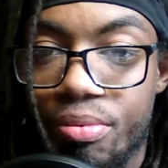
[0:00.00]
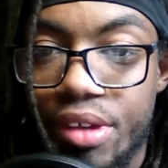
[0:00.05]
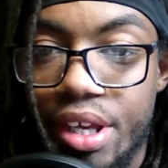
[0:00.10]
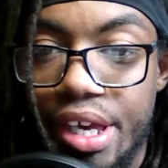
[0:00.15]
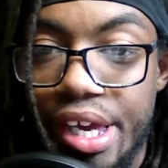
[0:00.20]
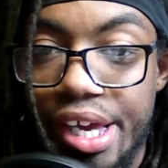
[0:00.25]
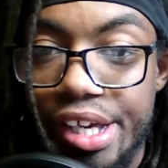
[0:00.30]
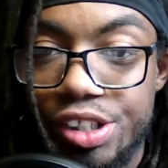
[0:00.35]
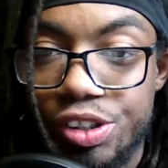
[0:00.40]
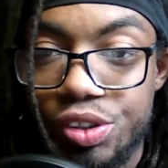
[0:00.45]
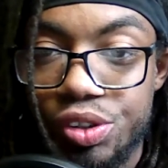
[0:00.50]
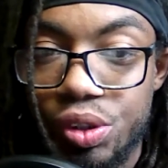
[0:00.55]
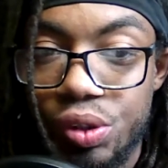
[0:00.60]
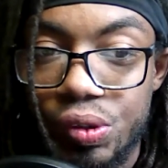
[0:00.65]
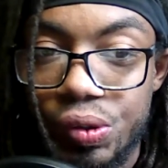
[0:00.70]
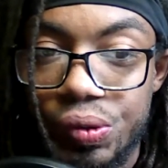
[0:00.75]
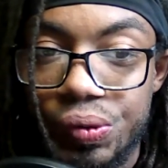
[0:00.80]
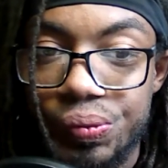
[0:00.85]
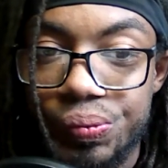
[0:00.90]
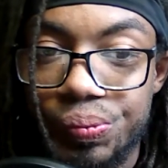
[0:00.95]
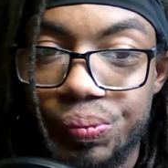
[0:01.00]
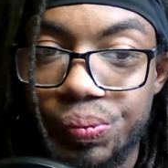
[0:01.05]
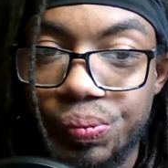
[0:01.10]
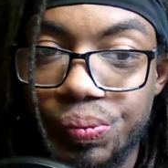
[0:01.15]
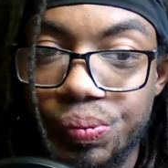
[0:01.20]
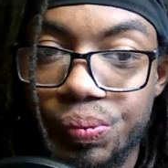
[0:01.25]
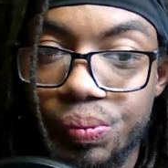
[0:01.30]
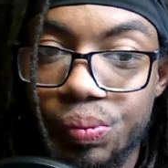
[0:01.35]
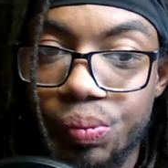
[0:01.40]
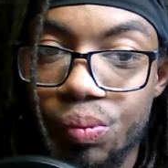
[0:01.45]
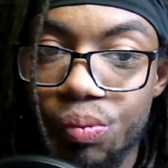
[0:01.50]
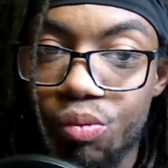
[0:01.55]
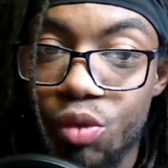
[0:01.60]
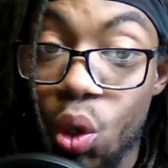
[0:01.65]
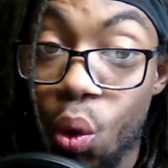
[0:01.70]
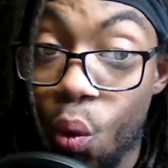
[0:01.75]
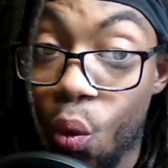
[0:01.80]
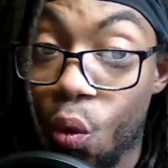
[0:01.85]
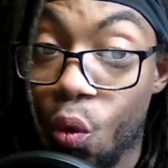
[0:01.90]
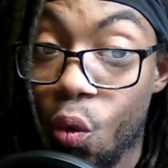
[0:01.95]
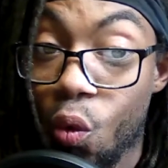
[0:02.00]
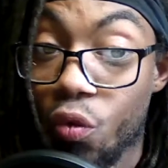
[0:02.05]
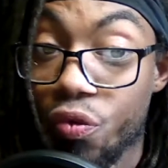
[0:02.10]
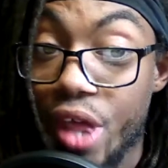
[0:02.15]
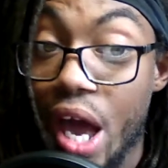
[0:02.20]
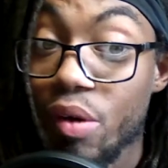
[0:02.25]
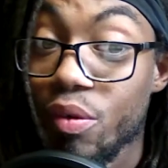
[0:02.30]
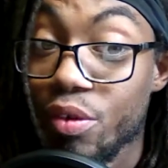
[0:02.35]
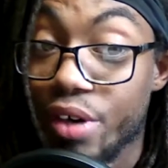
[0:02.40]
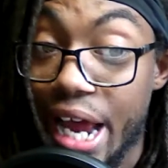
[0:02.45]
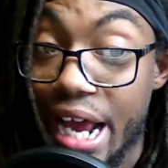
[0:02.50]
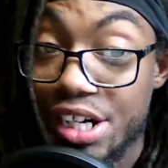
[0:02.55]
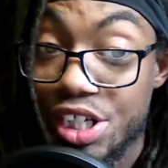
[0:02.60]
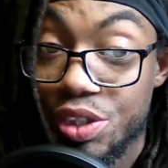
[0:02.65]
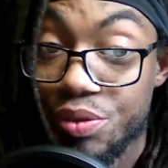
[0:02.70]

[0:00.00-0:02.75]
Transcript: And so that would actually